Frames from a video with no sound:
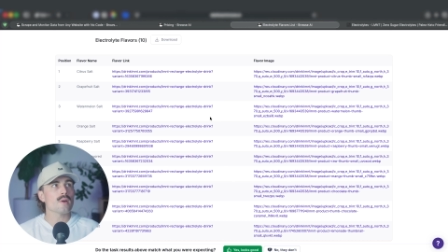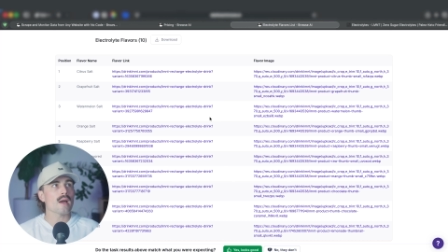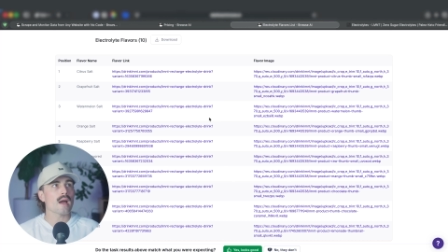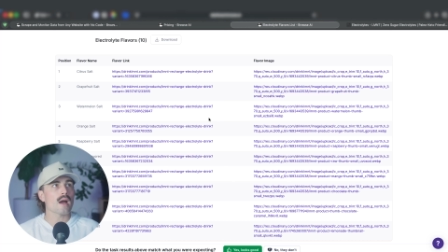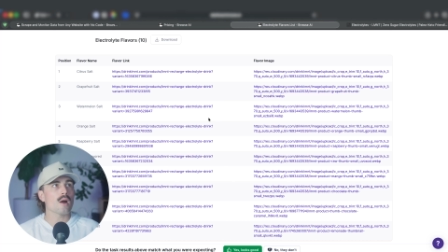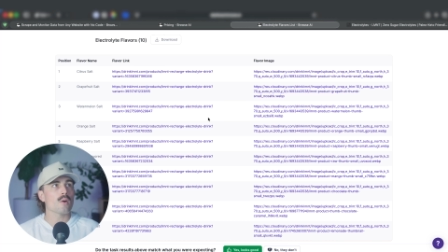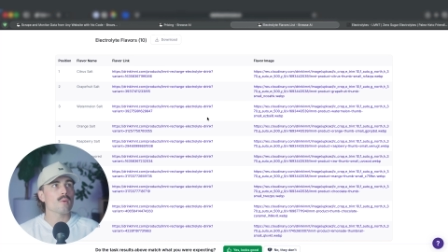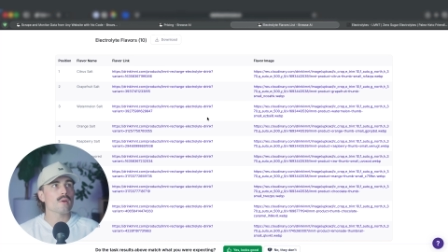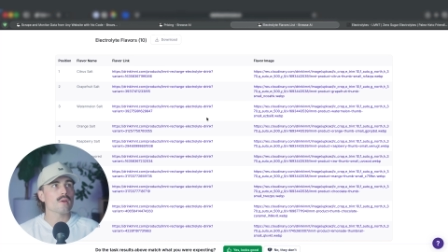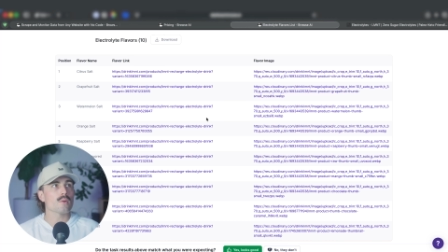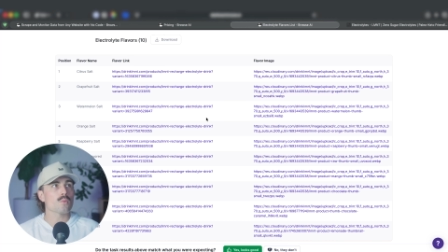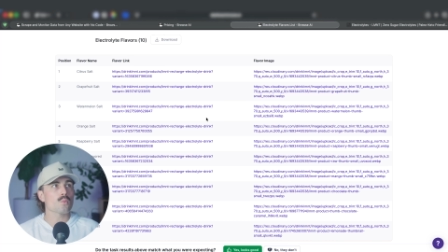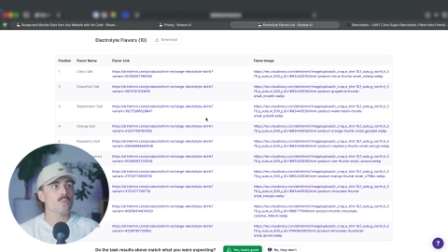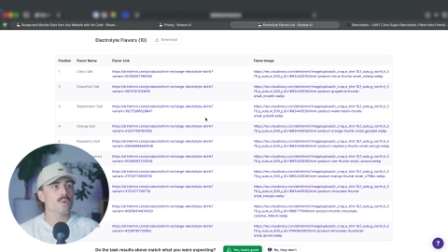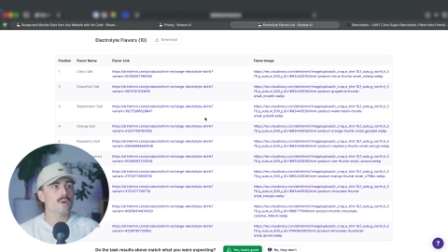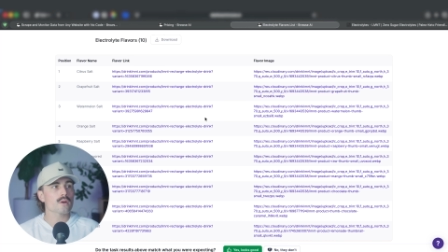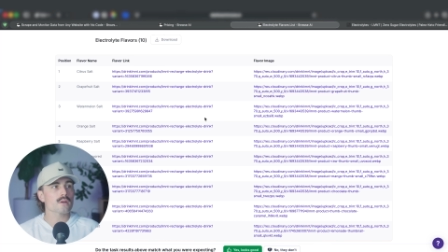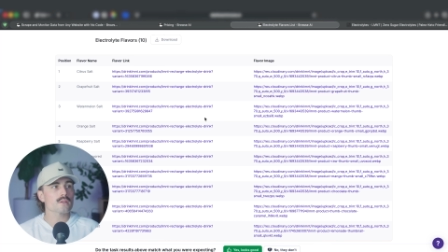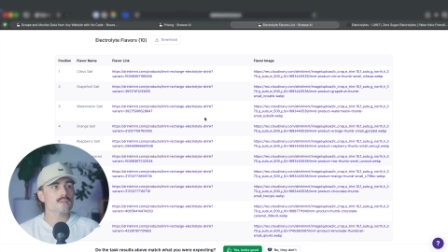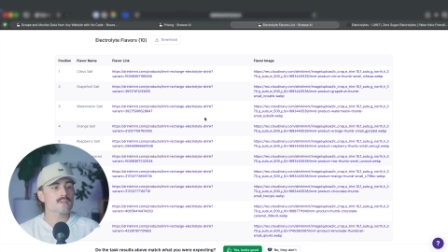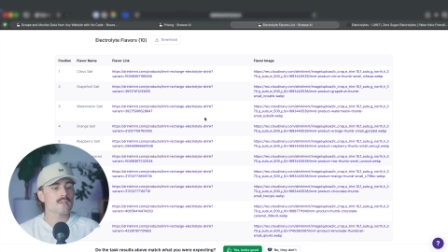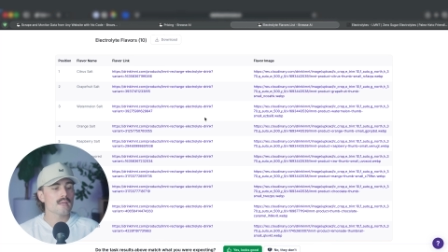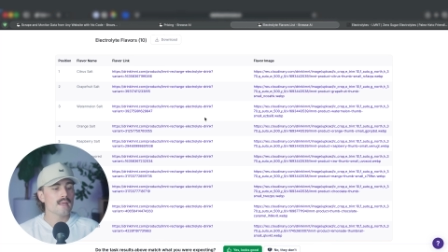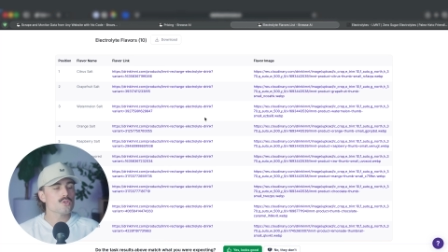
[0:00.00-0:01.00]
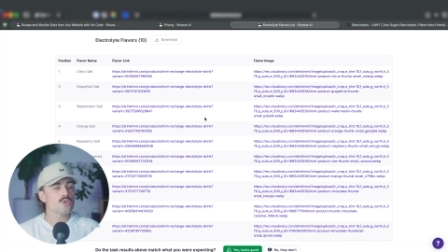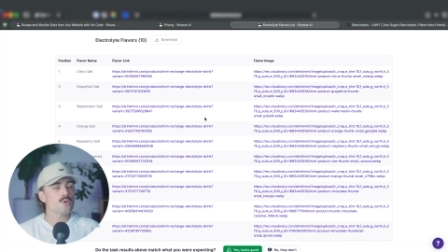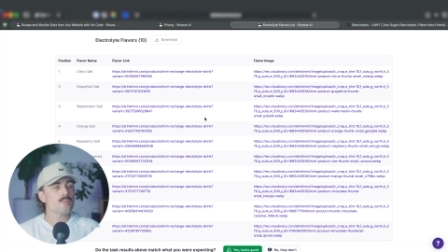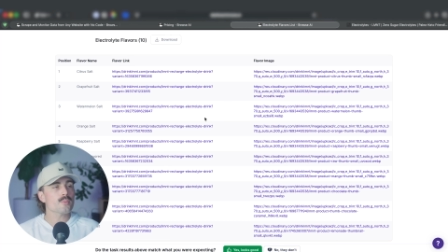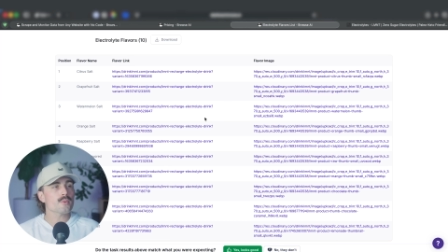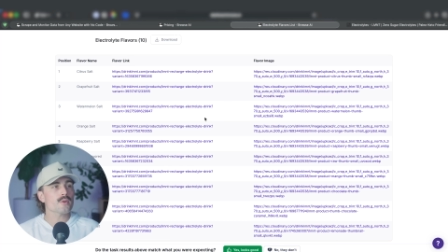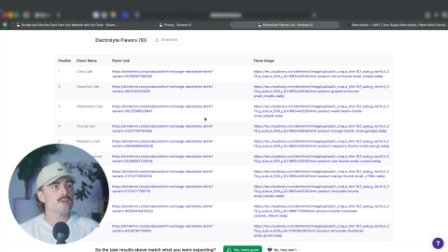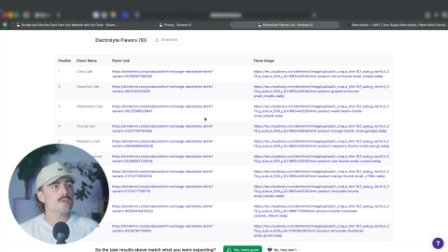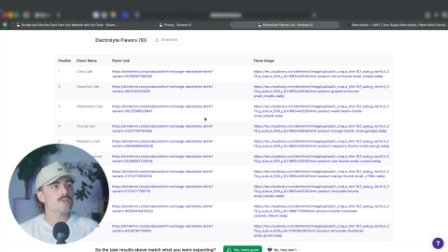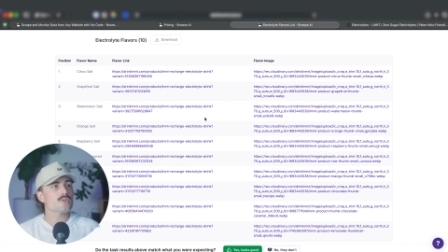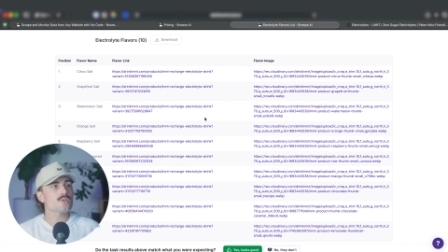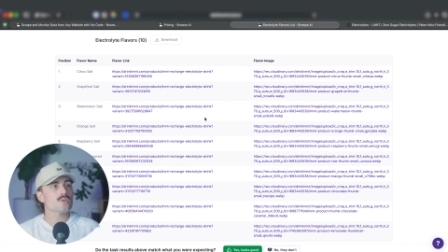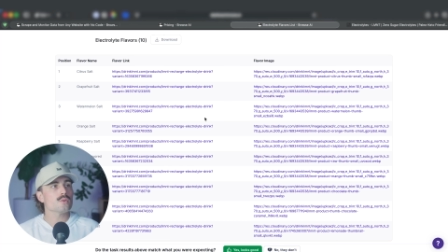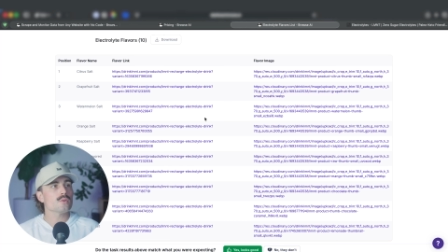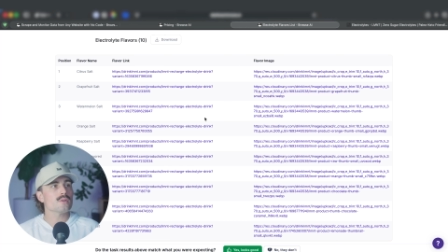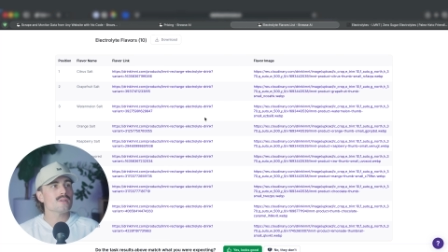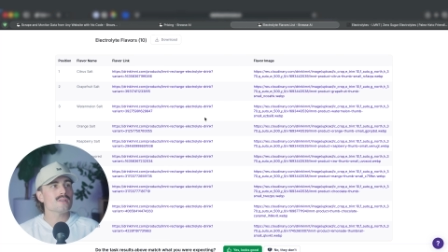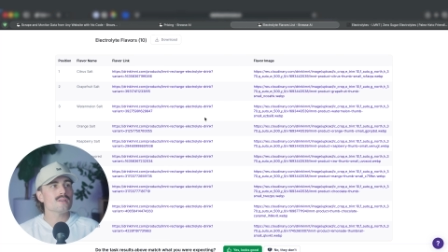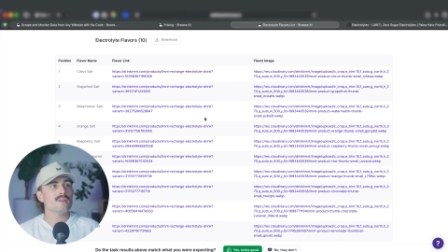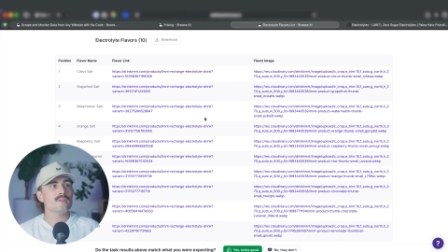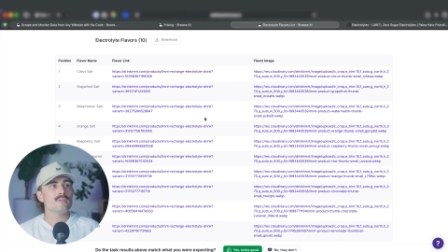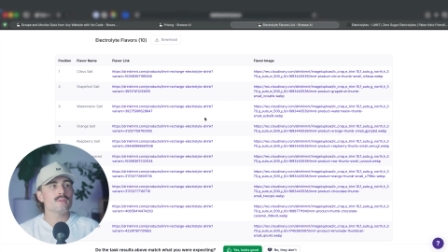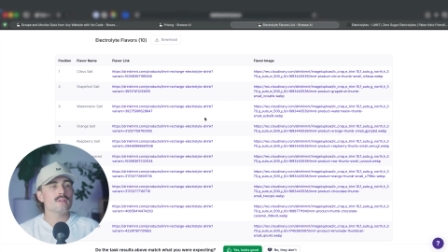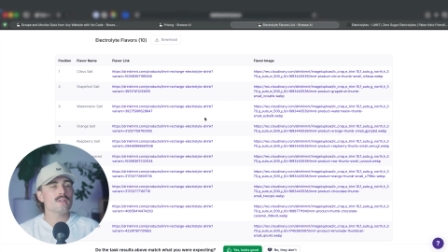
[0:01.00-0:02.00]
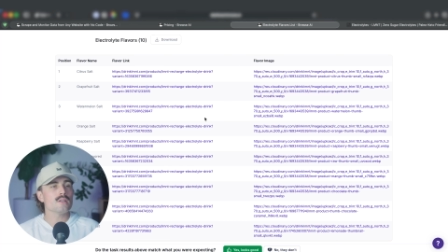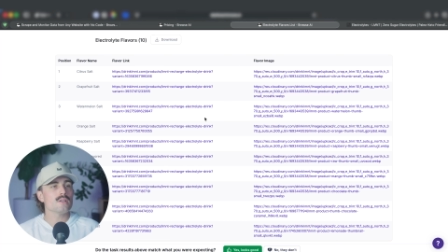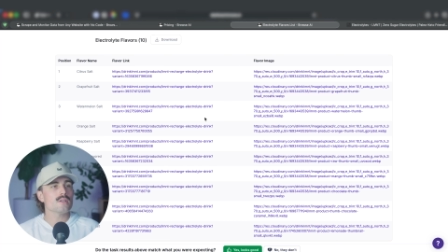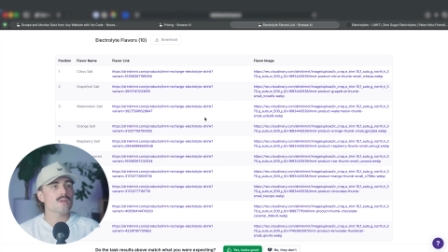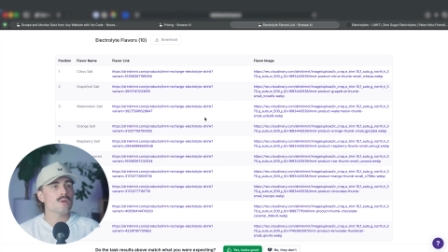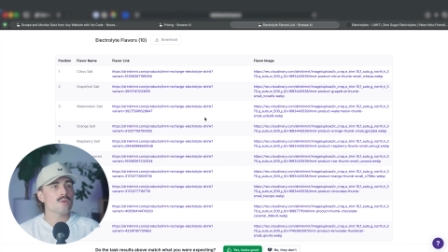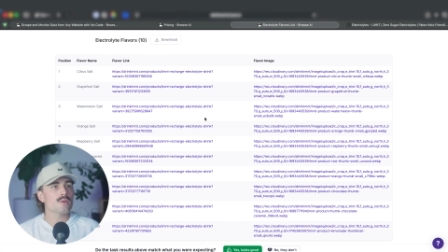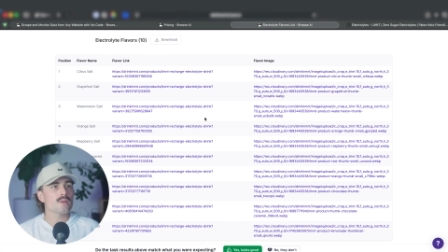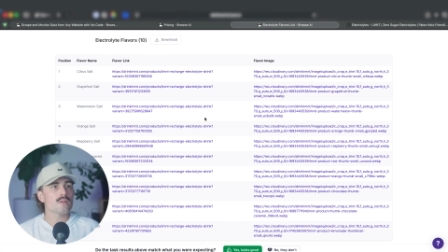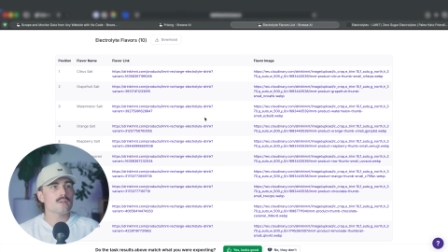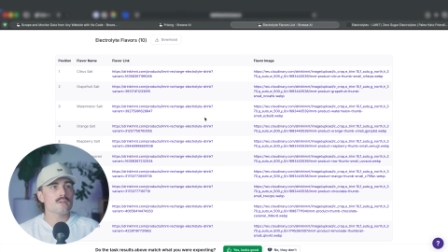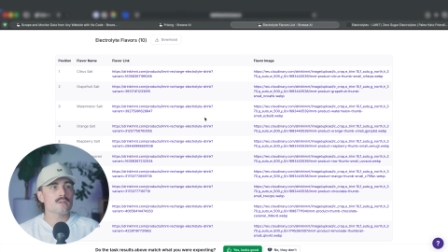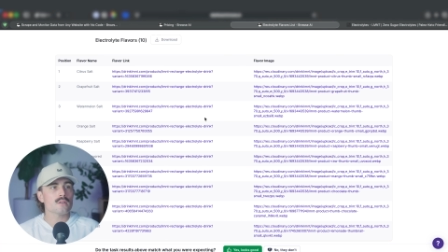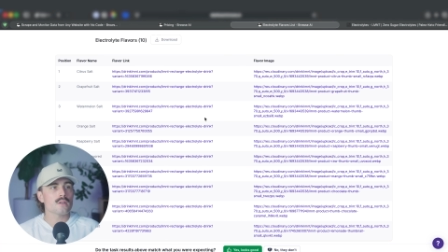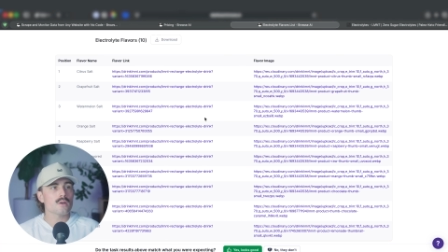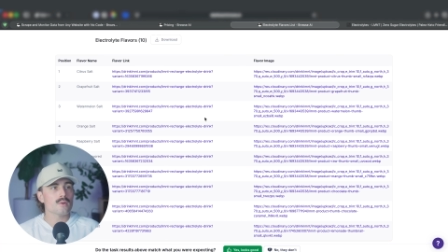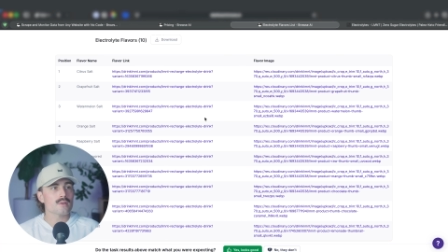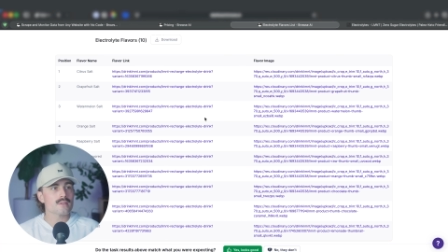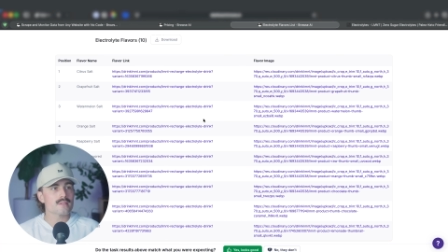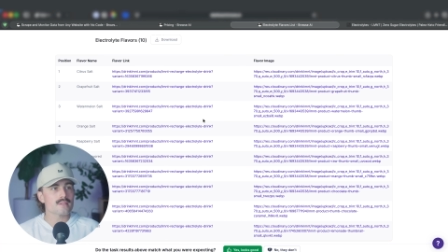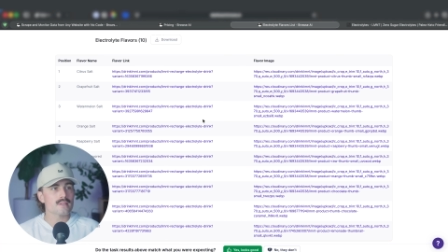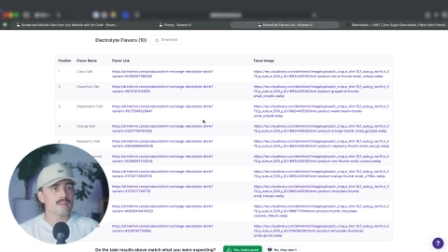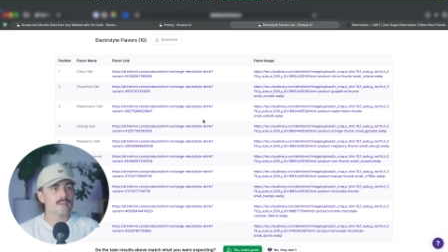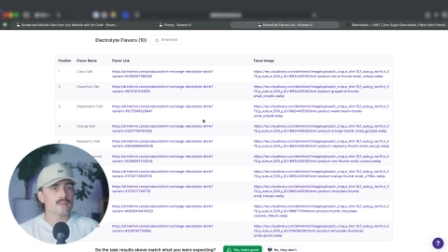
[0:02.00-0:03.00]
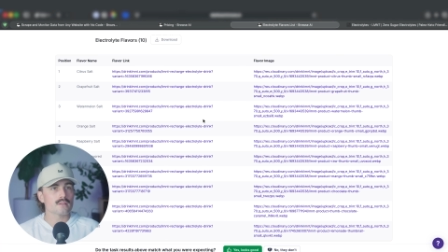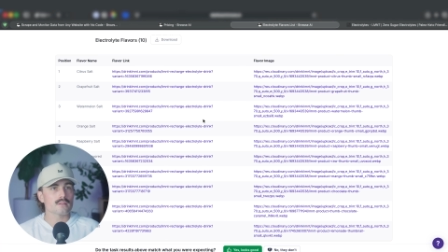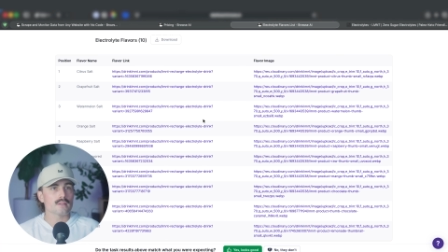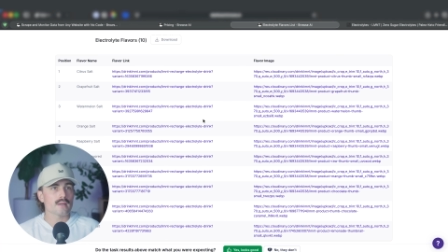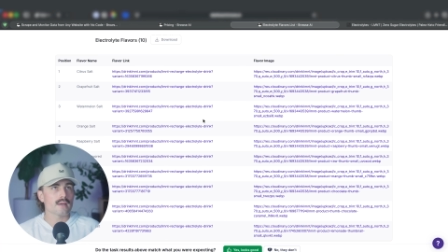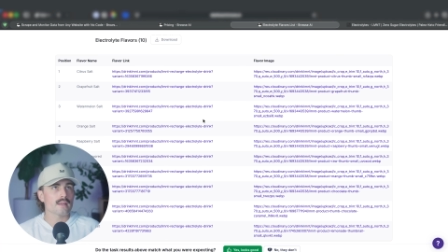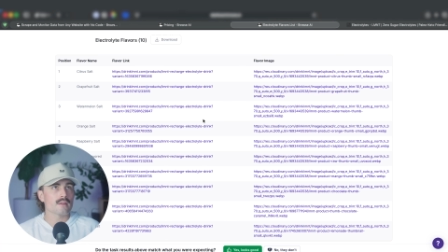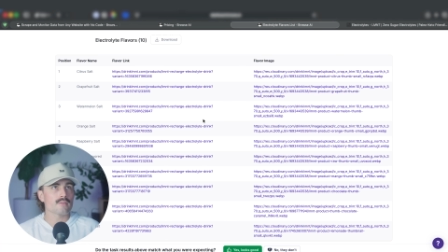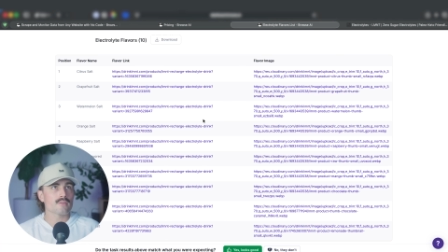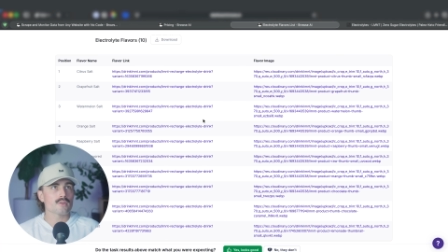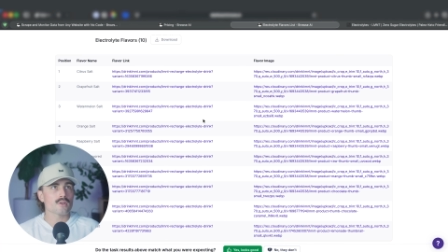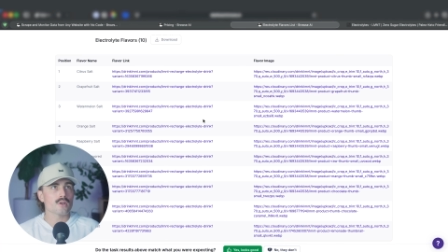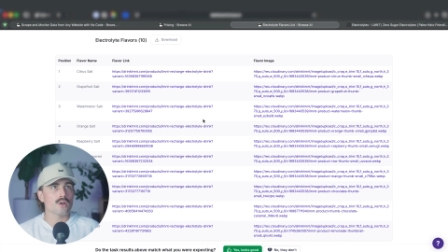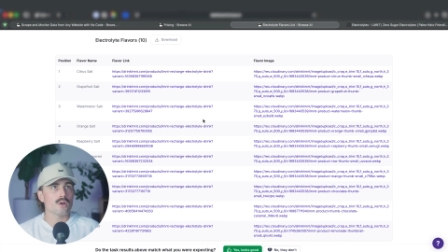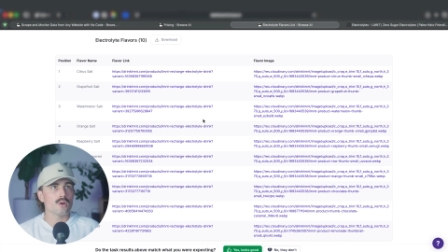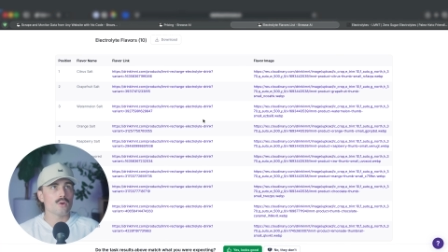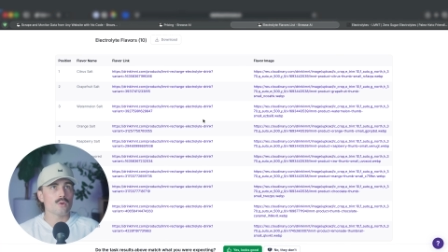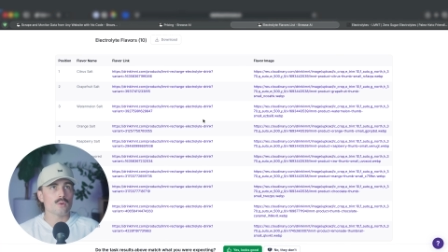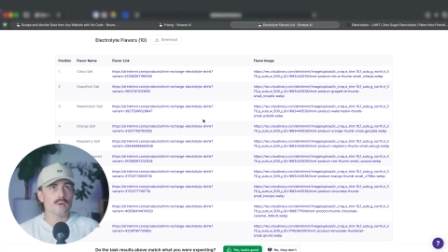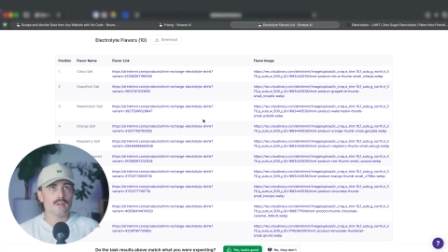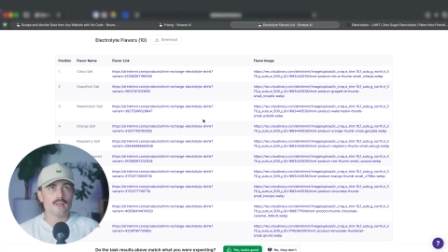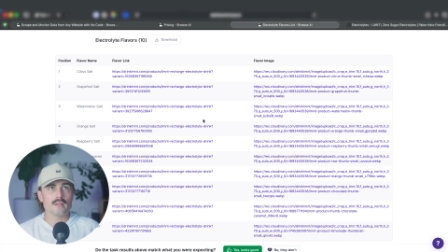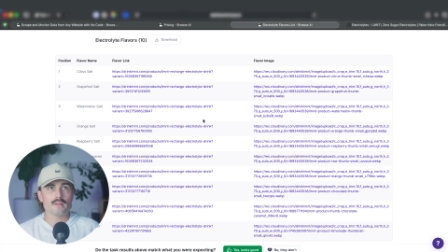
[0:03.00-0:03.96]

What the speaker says: you how it works. Super intuitive, and you don't need to know a single line of code.